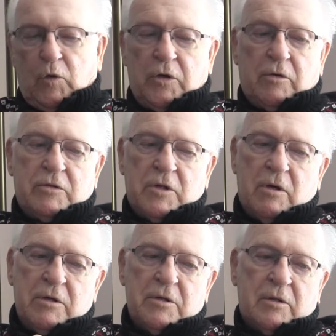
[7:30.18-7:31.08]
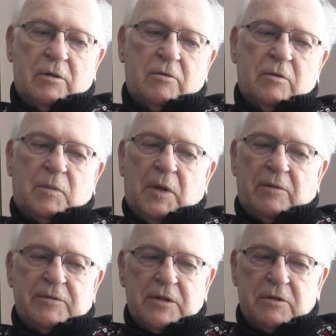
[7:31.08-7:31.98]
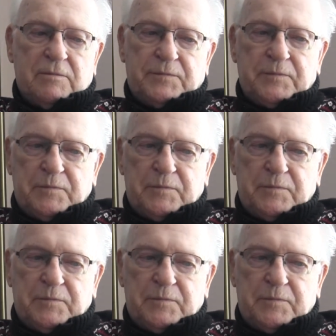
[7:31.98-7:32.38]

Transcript: There was always a group of us